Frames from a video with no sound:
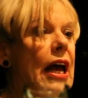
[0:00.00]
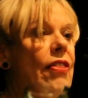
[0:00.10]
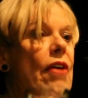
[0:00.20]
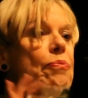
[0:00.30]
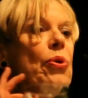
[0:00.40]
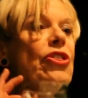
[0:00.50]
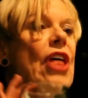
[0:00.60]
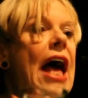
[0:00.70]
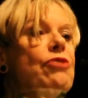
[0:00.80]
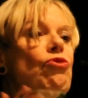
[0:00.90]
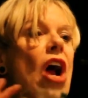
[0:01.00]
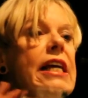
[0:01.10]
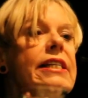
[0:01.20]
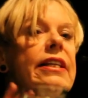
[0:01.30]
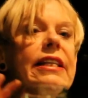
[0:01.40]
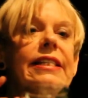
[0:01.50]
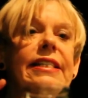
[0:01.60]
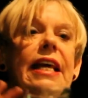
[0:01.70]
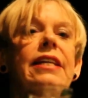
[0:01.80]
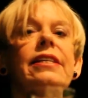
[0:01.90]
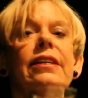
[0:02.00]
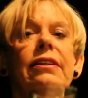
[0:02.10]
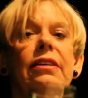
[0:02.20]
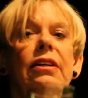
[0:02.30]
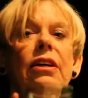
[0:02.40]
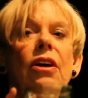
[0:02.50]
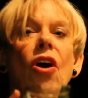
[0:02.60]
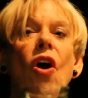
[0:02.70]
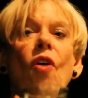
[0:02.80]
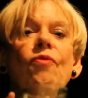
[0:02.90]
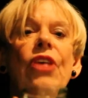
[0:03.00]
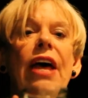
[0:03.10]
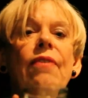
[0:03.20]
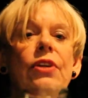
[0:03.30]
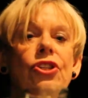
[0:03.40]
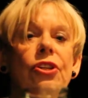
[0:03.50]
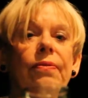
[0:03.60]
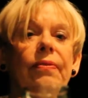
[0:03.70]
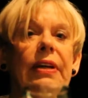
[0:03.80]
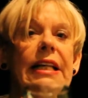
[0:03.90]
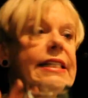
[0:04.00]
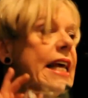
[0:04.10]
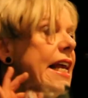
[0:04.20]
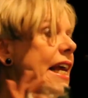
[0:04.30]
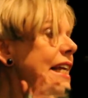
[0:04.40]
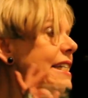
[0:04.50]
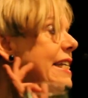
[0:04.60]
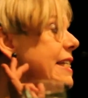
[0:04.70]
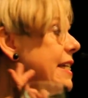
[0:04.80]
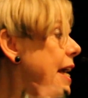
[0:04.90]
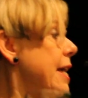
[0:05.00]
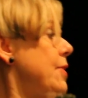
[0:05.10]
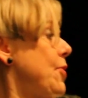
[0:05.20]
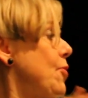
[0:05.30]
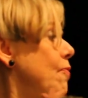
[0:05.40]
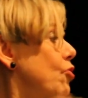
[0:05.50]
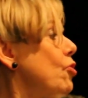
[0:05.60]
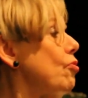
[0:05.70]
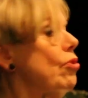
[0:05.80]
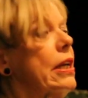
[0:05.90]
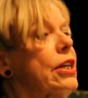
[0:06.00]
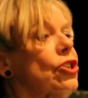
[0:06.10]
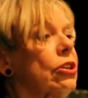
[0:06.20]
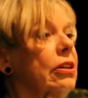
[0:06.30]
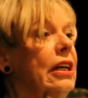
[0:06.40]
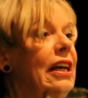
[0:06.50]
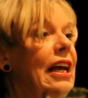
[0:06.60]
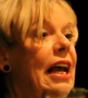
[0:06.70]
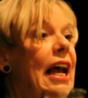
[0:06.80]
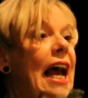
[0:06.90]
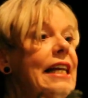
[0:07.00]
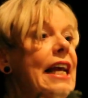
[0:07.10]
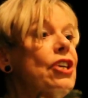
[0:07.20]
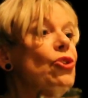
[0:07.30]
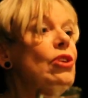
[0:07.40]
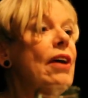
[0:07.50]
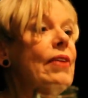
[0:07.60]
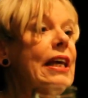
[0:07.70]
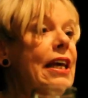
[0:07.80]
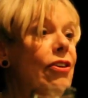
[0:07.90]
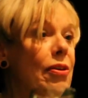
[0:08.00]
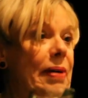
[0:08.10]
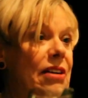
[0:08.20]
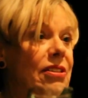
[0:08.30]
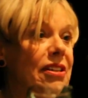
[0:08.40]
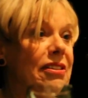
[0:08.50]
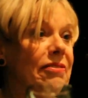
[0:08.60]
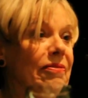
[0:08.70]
They've put that right at the center of their vision and said it's the test of true religion. And yet you never hear about it.